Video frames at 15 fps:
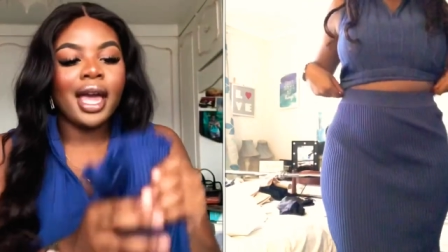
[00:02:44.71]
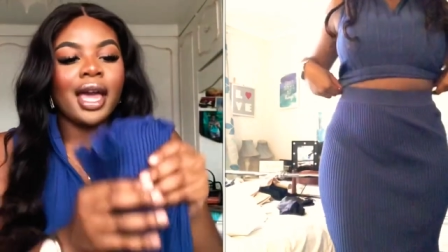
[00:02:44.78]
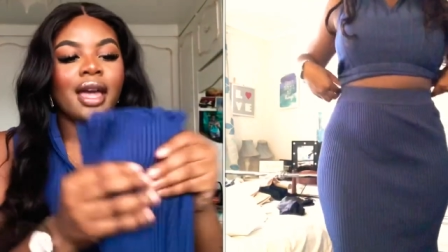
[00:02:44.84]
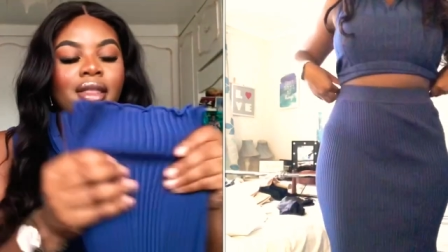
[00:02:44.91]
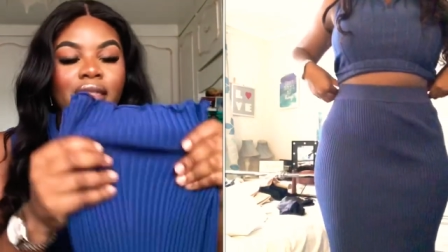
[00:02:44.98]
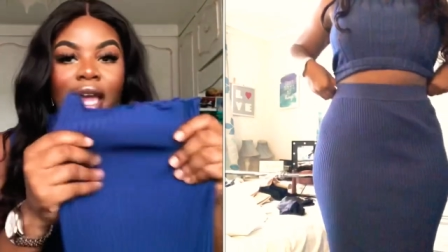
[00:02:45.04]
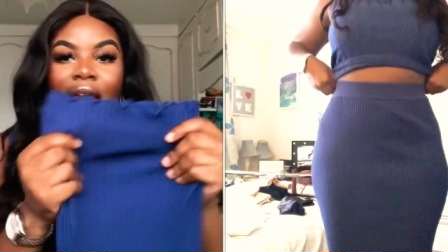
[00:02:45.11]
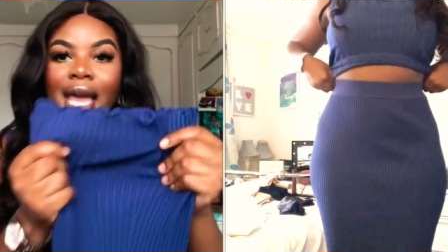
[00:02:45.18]

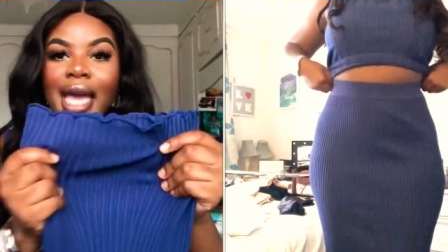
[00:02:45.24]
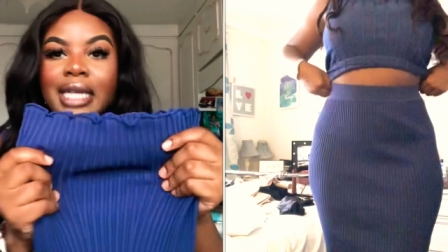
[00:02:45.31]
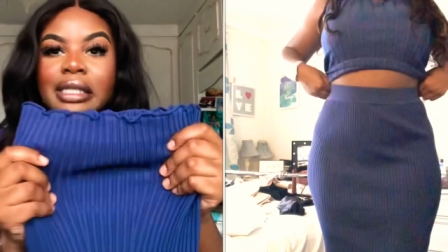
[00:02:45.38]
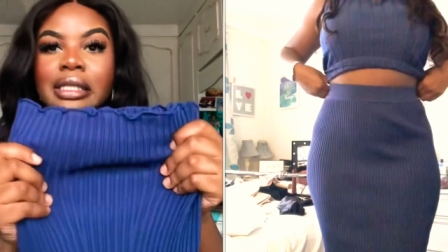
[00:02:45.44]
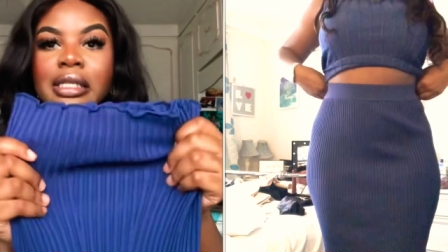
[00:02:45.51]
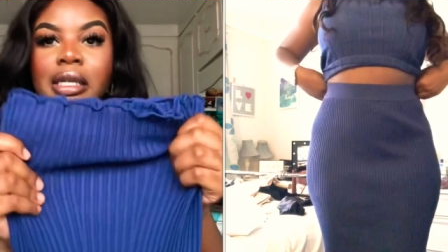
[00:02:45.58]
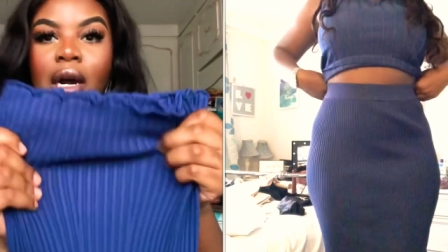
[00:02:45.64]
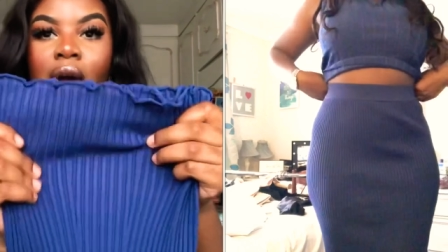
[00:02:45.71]
the ends
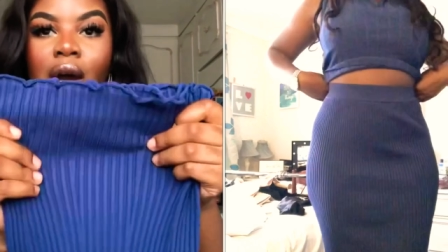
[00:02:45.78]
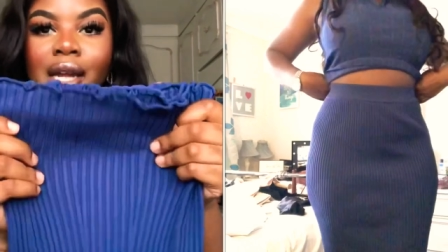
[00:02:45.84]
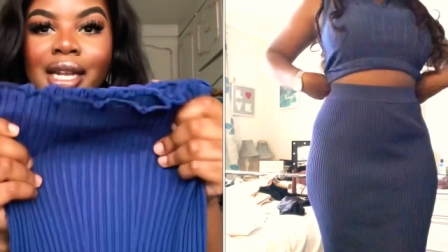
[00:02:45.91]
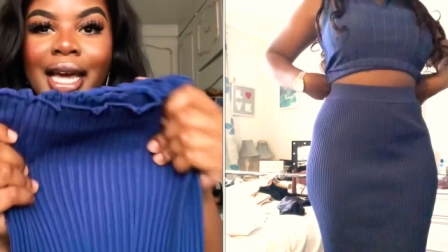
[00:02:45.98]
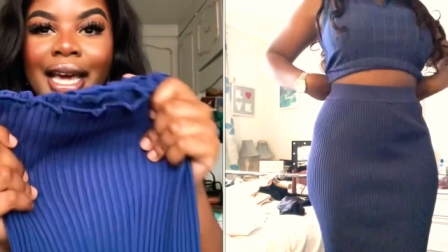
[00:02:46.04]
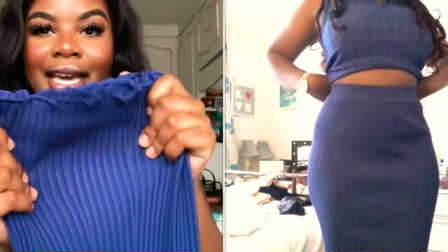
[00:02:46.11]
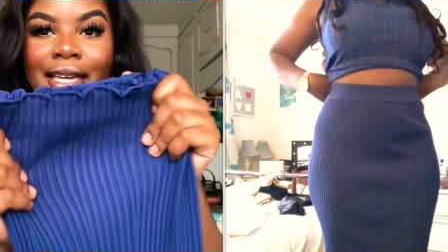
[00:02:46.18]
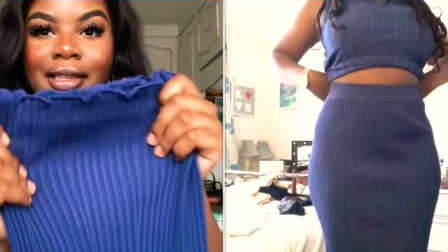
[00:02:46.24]
are
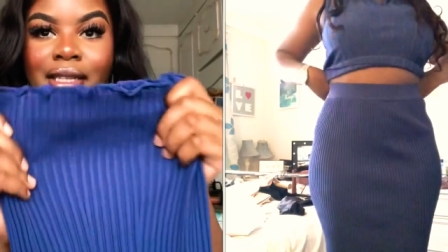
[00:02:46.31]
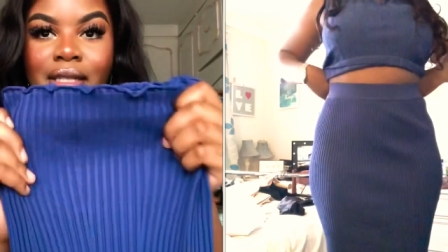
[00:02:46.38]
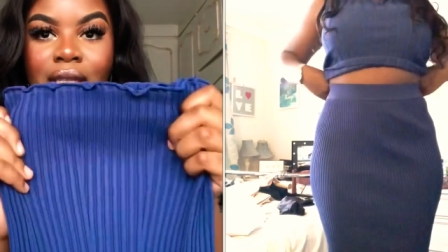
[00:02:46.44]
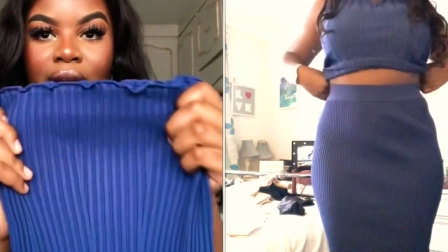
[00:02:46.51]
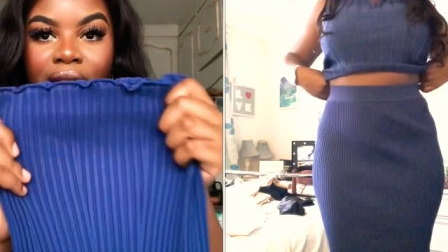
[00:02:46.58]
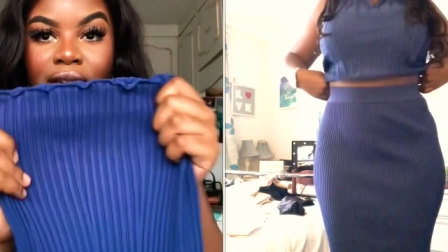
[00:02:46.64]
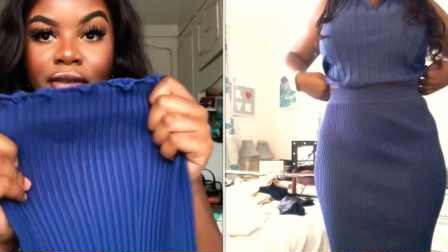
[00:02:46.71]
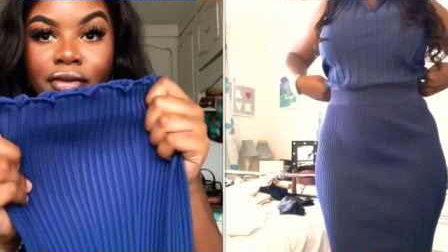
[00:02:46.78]
like this
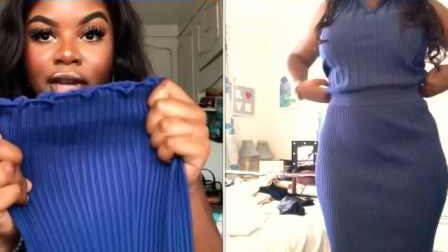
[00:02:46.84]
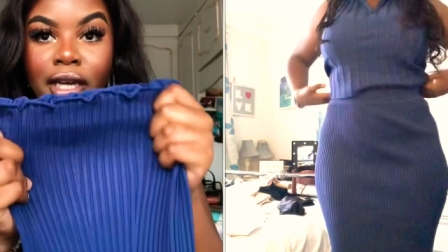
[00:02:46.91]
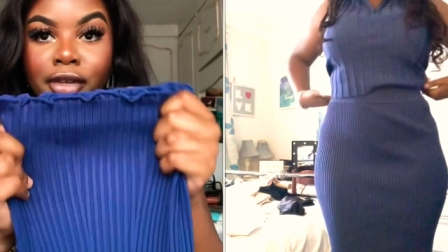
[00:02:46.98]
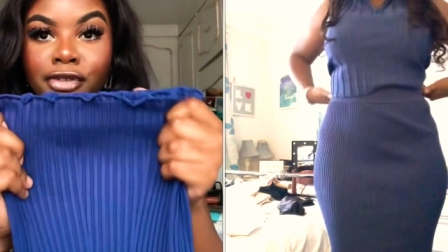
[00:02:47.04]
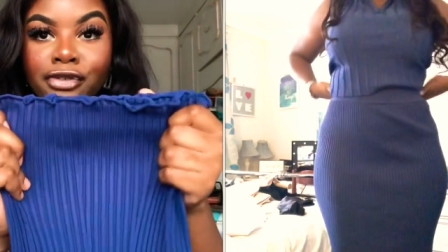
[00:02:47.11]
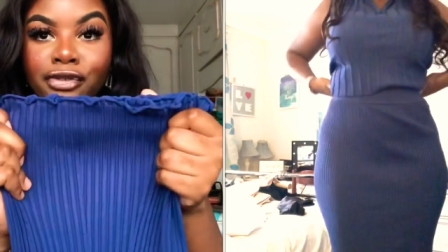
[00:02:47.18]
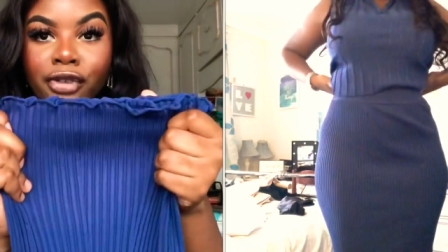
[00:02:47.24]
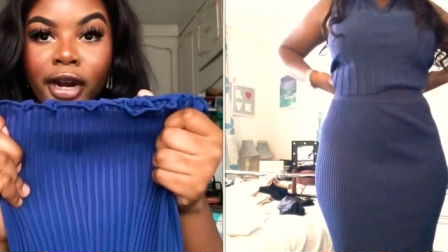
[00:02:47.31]
kind of like
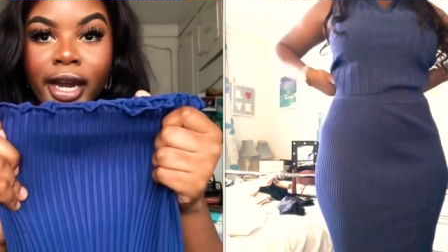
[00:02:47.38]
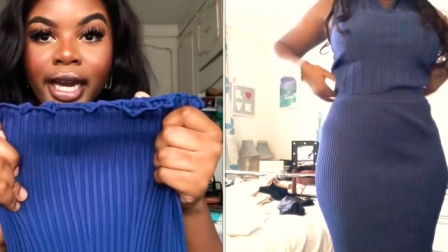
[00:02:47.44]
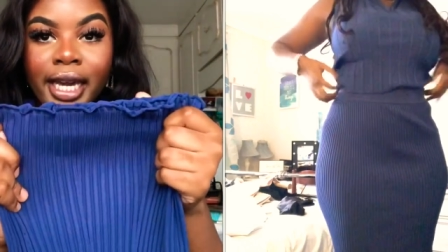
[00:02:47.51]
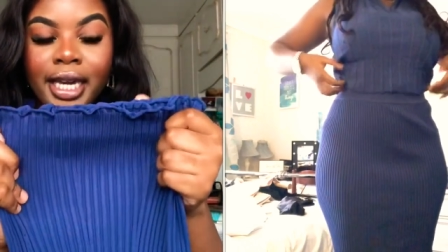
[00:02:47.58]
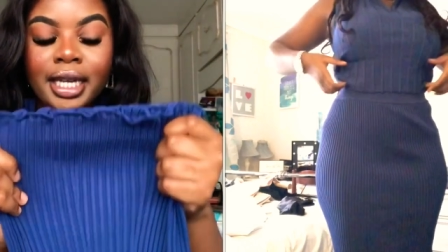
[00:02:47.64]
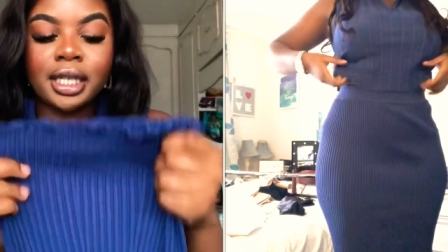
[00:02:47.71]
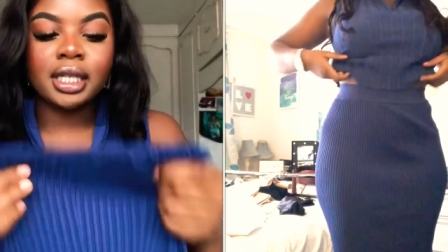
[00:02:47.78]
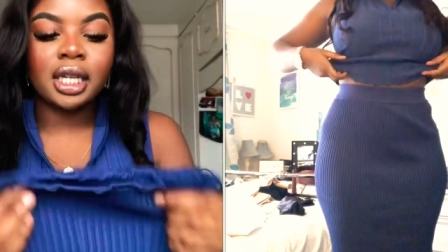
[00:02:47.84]

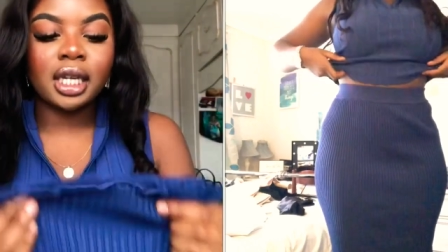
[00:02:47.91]
frayed